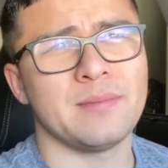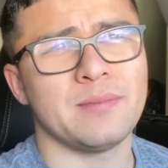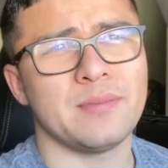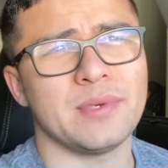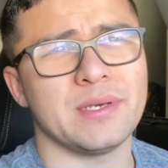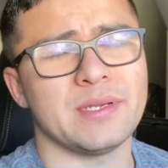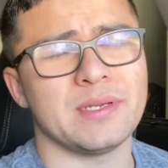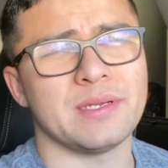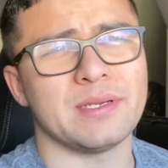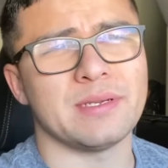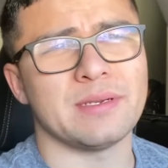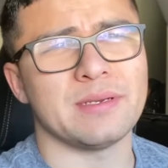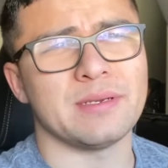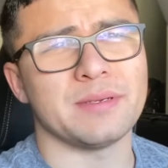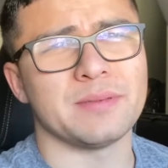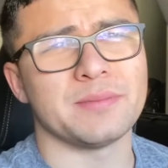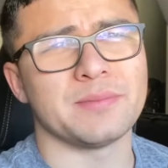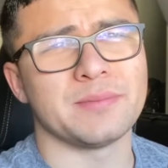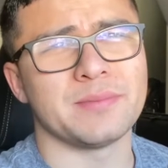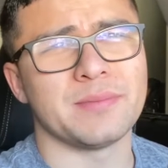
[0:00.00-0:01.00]
But I
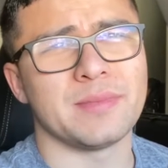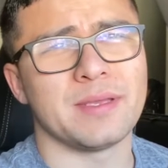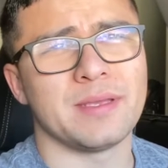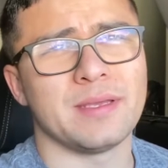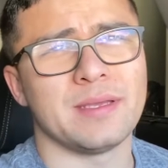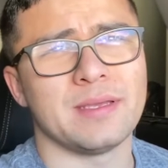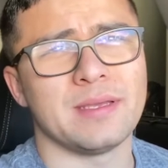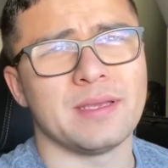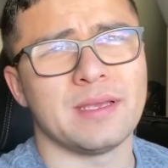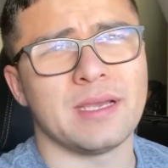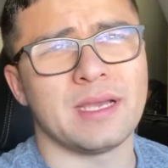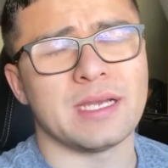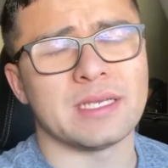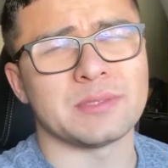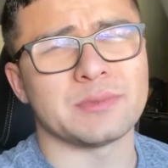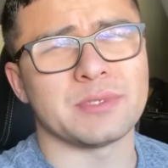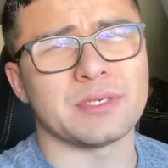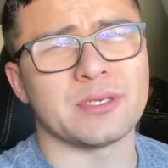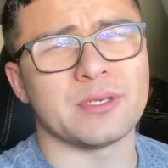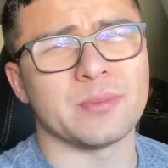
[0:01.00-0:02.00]
just
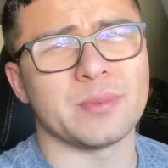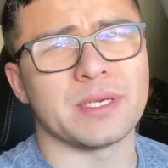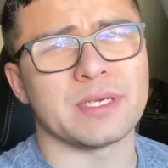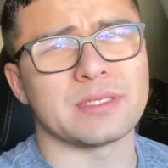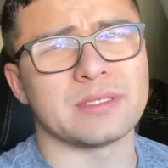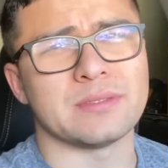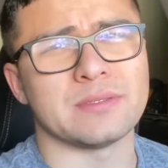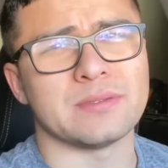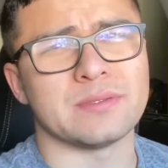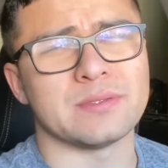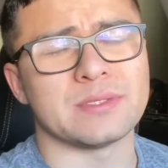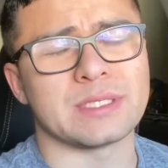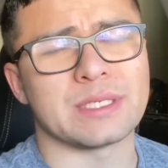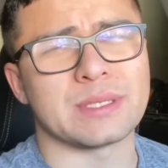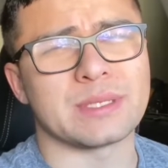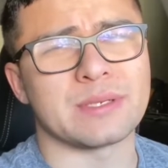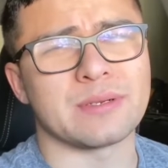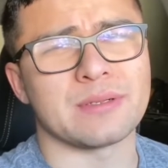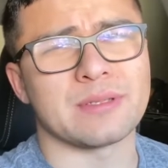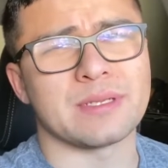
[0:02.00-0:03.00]
want to go back to
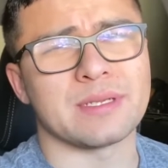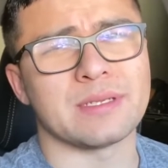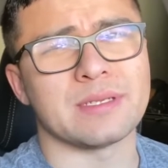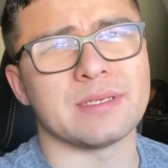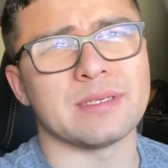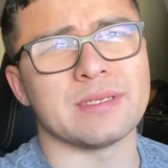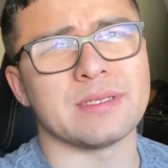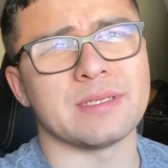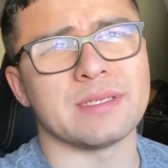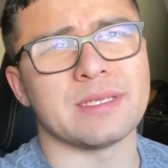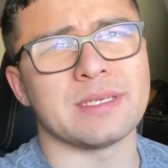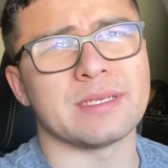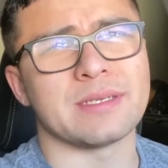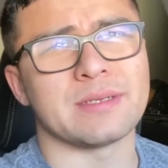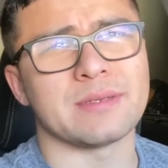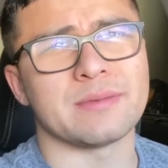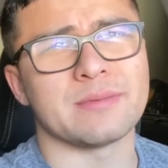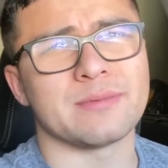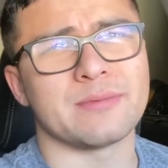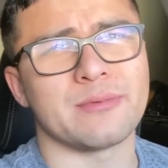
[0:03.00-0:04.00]
South Carolina and like
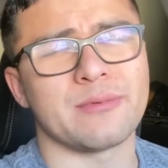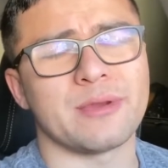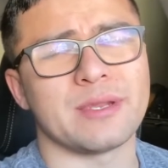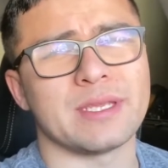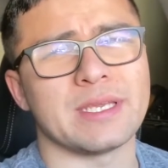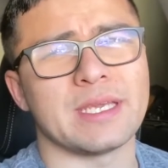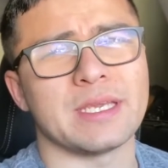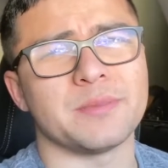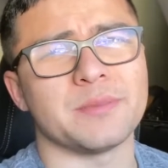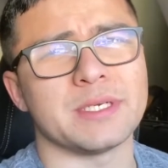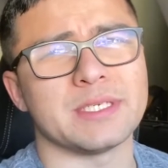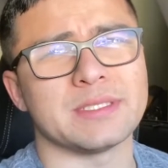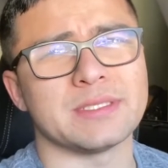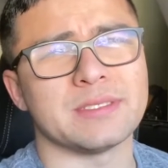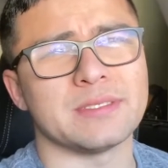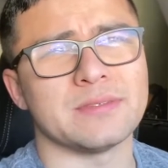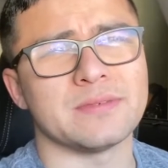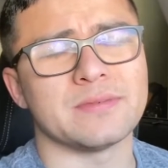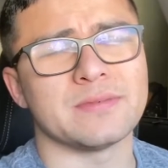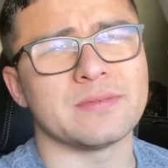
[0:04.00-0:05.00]
regain
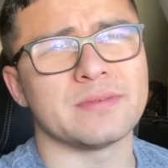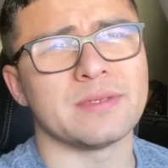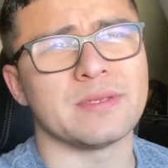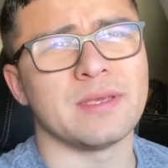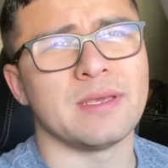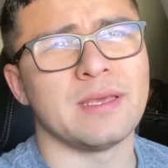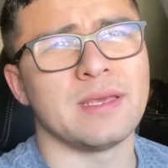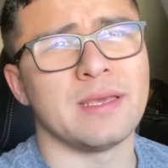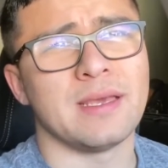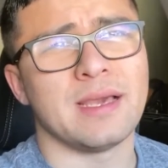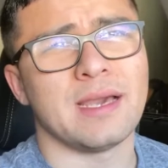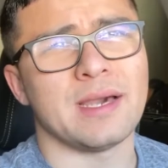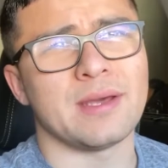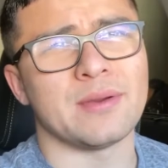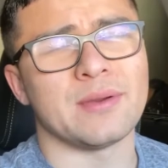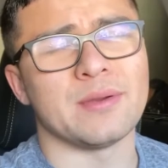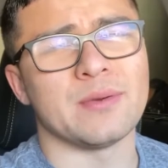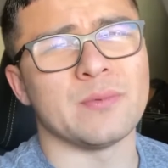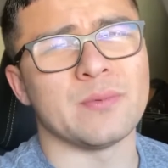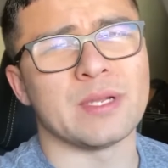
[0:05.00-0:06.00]
myself. I don't
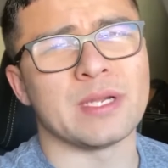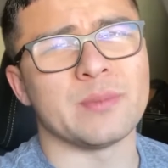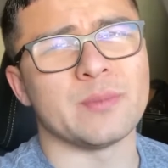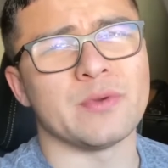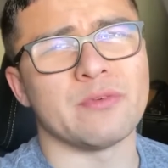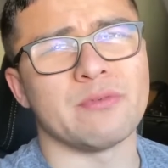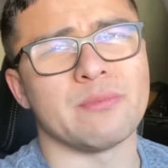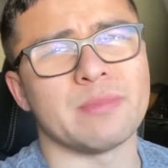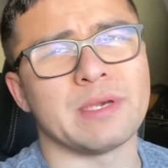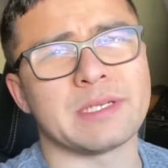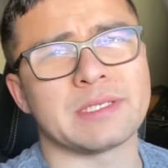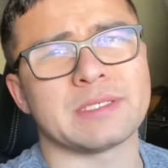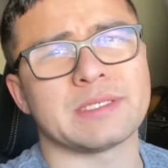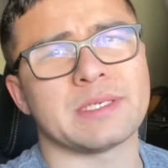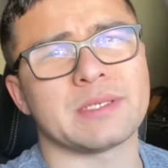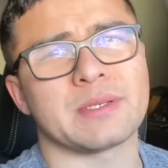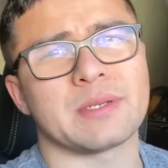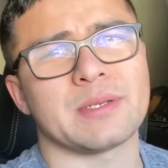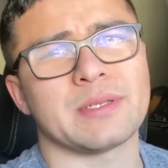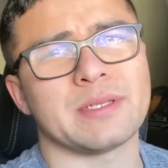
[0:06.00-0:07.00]
know when I'm moving back to
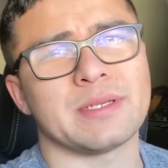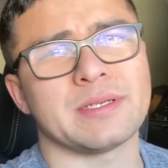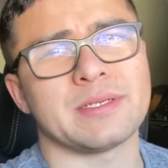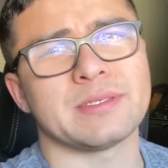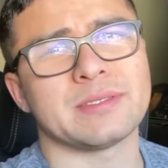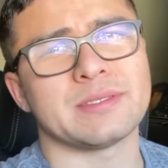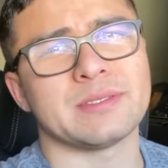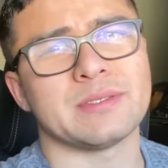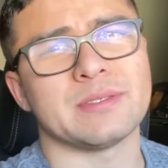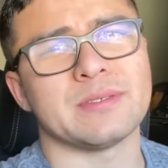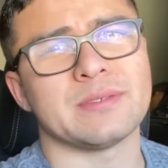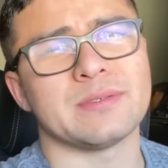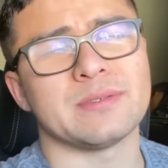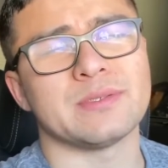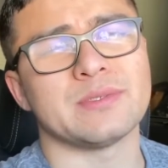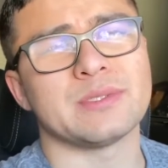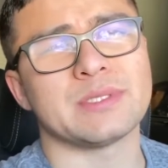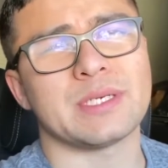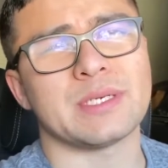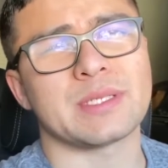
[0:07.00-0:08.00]
South Carolina, so you
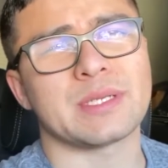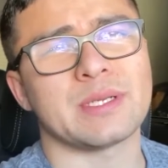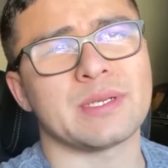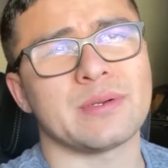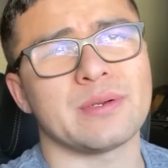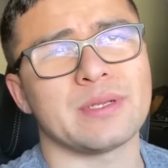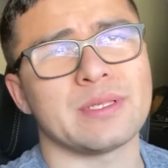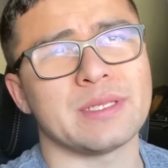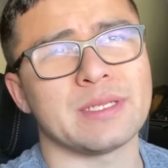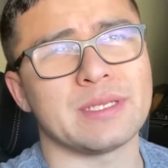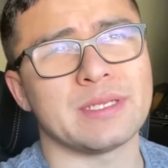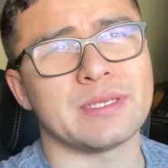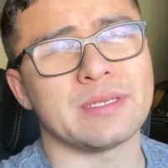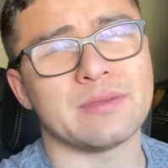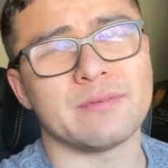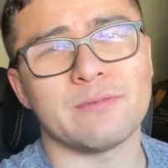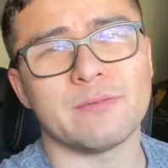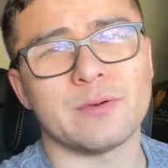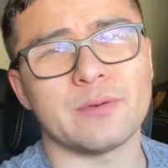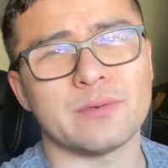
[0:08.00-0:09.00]
South
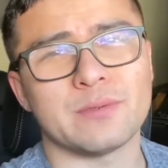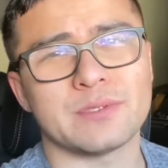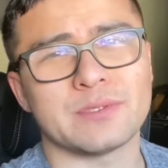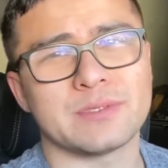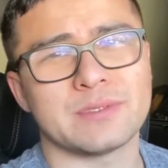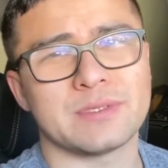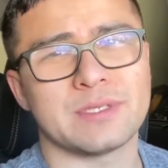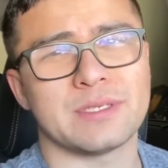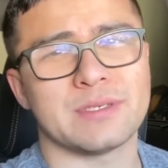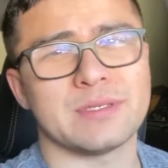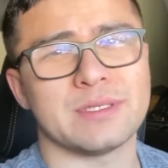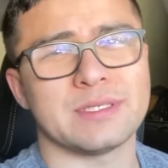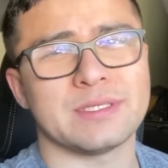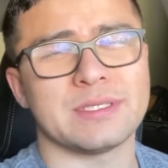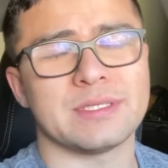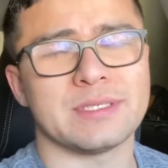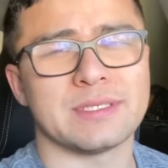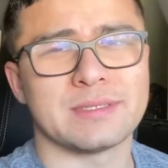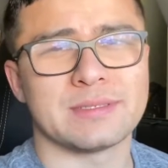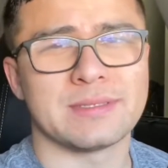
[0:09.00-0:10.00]
Carolinian folks that are
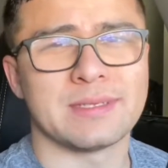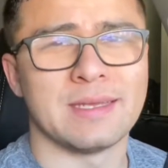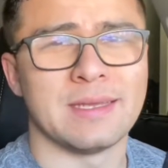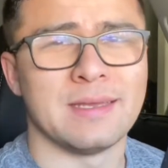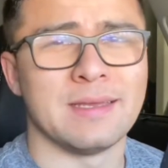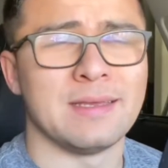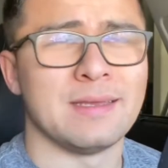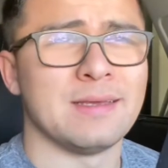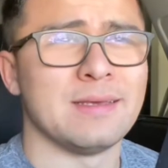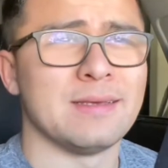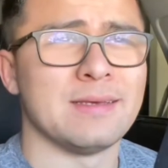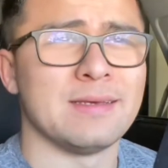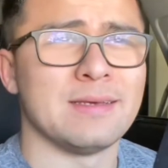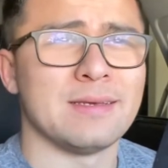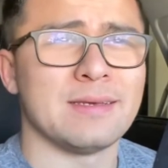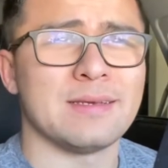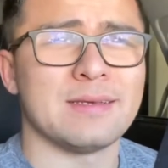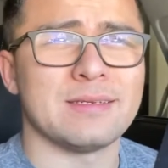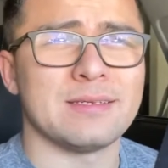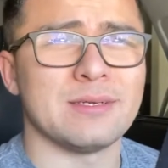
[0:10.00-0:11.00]
listening,
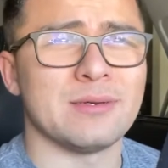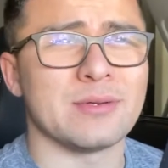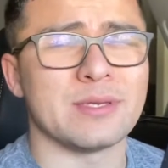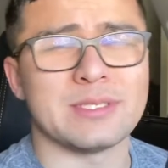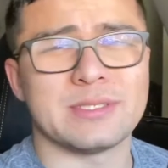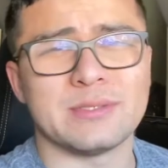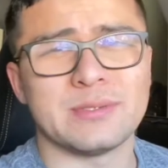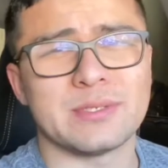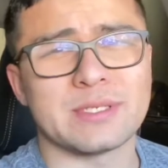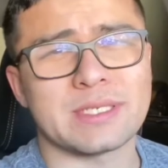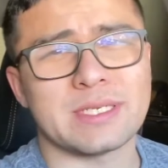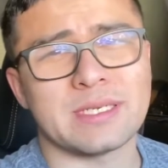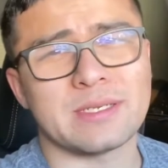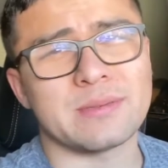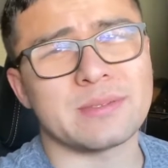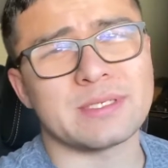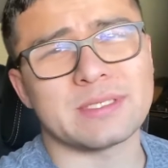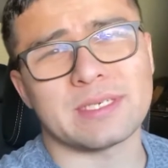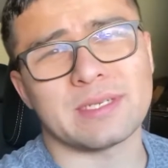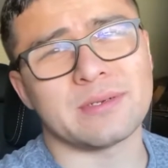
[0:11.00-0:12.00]
don't get too excited
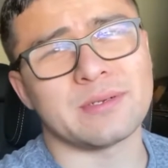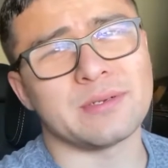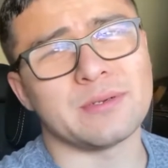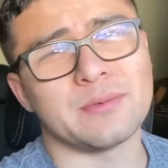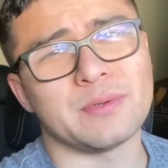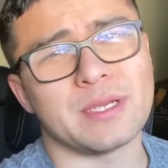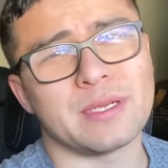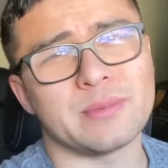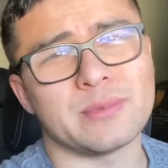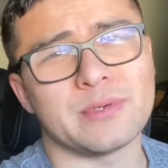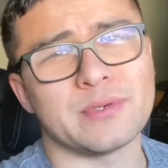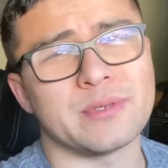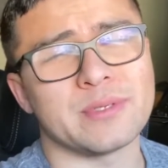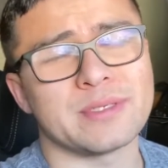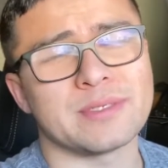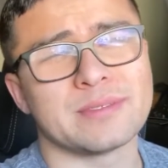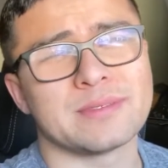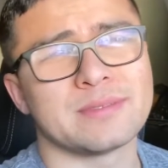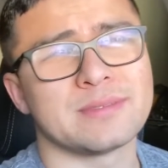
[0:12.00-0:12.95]
because I don't know when I'm going.